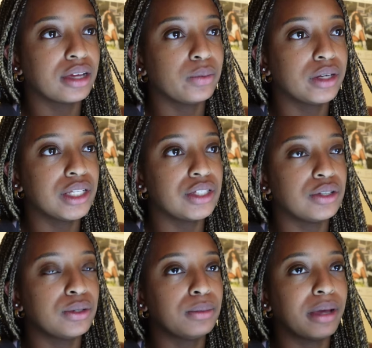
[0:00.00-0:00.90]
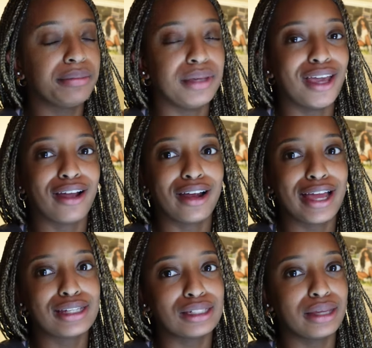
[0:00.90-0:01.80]
I want to do my
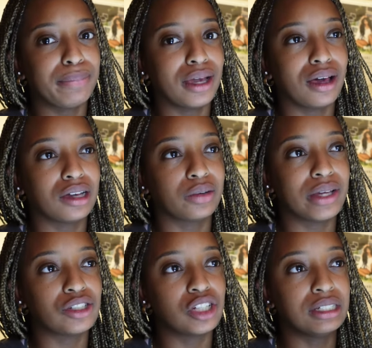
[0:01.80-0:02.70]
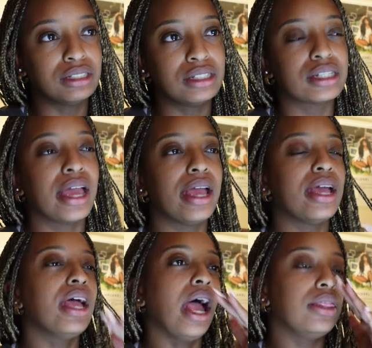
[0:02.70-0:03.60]
BRS lip and cot questions.
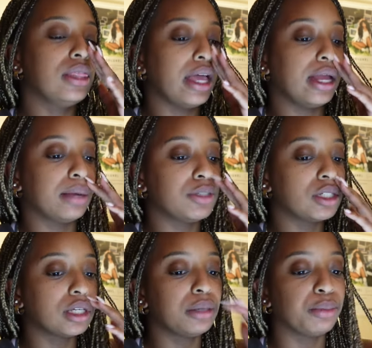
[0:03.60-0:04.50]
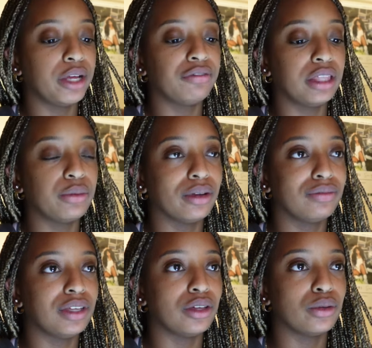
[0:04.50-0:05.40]
And then I'm just going to briefly
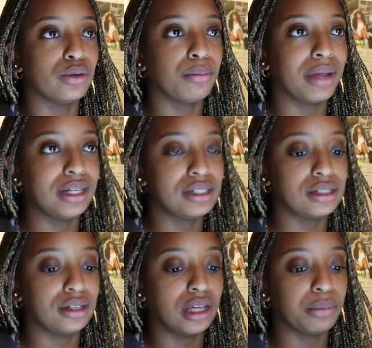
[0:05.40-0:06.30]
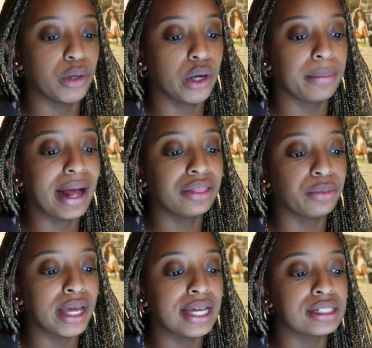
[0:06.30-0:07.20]
review my descending motor
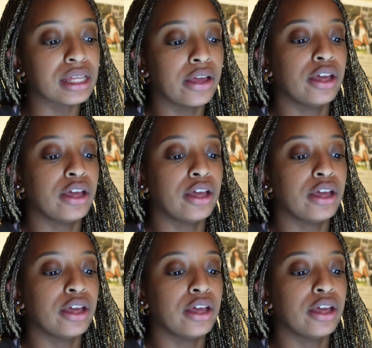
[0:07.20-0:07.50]
pathways.